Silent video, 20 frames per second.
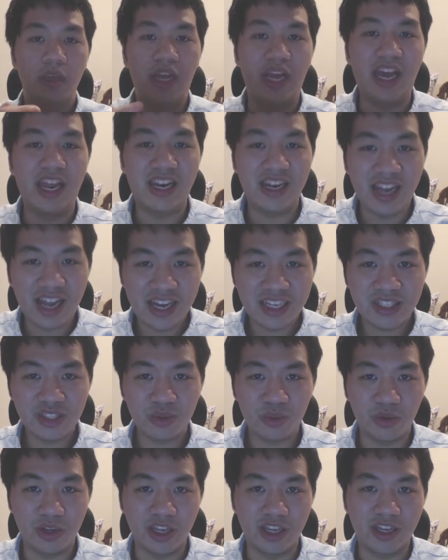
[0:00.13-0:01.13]
And
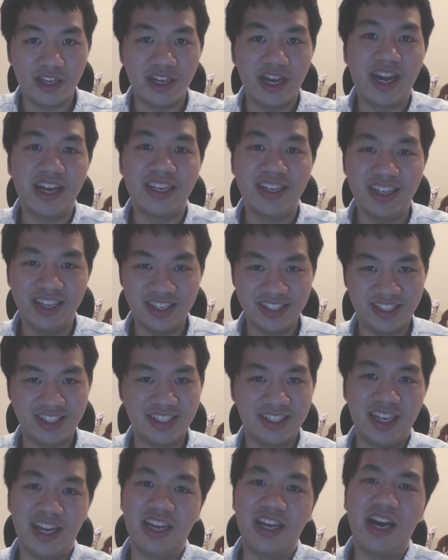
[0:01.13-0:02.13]
last week, I did
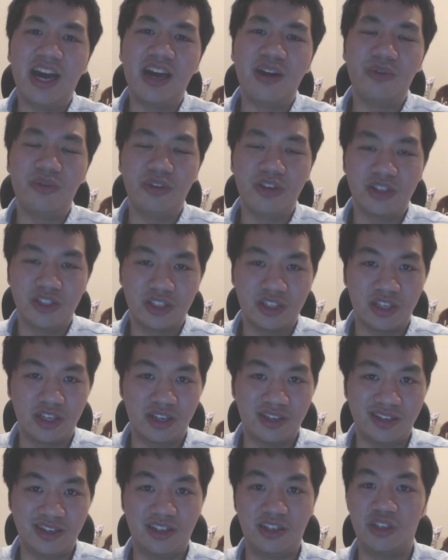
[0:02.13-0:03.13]
say I was
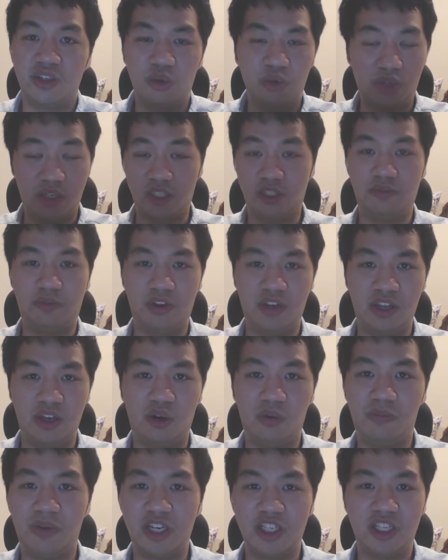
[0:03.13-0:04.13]
gonna do this
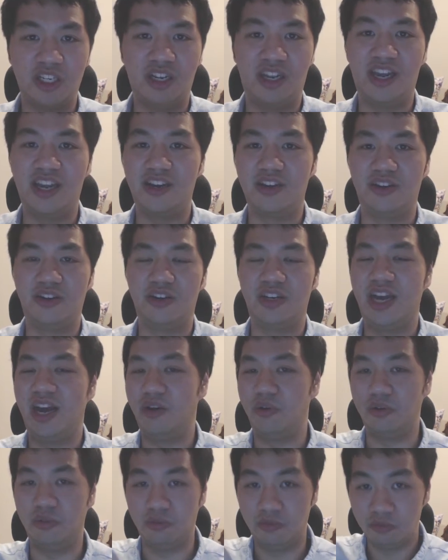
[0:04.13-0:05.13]
video much later
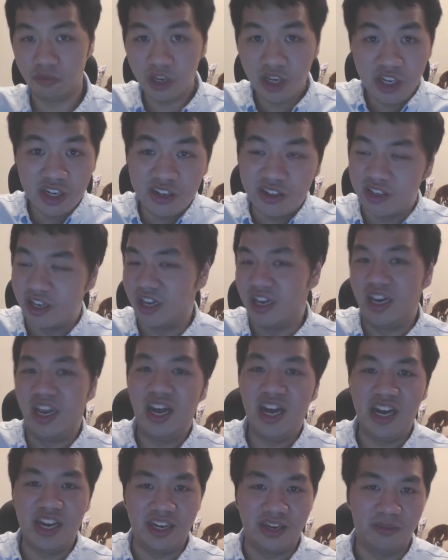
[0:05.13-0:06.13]
down the
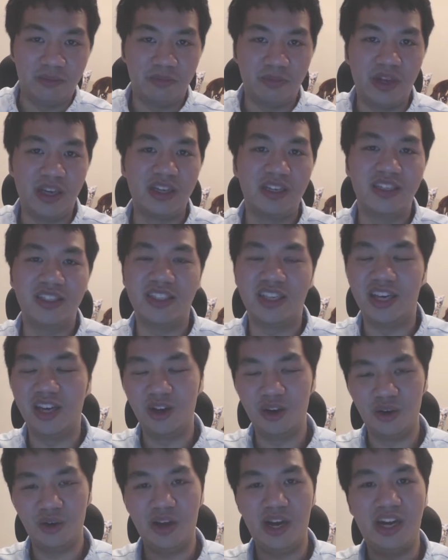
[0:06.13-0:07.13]
line
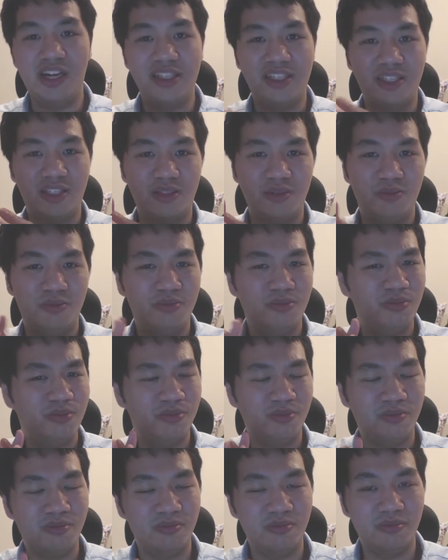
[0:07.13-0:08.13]
until
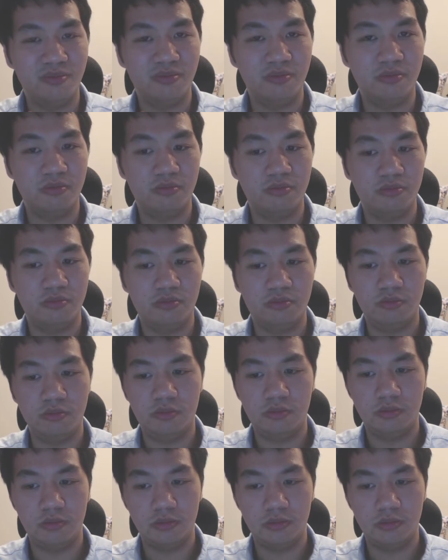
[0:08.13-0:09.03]
nah,